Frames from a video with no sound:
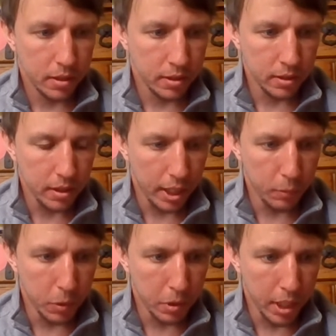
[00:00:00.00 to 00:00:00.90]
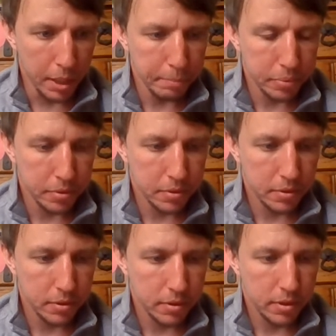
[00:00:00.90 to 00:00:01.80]
Uh huh. I woke up.
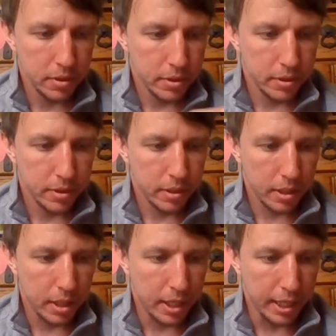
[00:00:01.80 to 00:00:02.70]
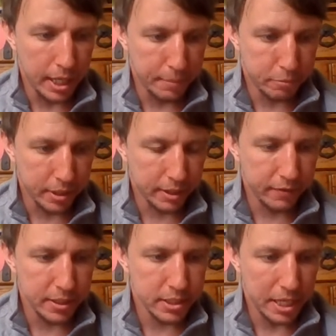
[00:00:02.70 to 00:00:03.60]
I had
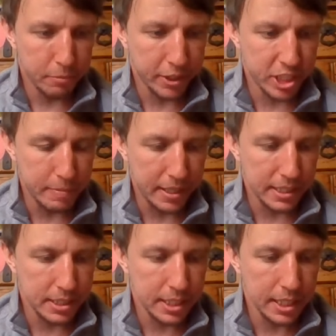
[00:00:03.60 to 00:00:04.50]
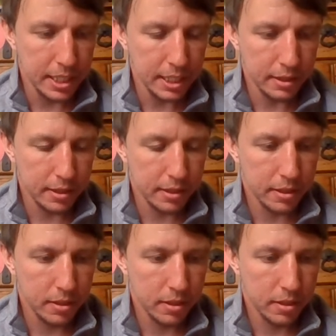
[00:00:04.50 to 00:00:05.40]
breakfast. I brushed my
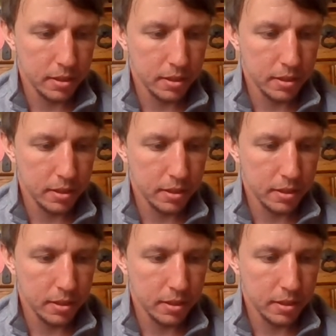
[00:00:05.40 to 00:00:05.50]
teeth.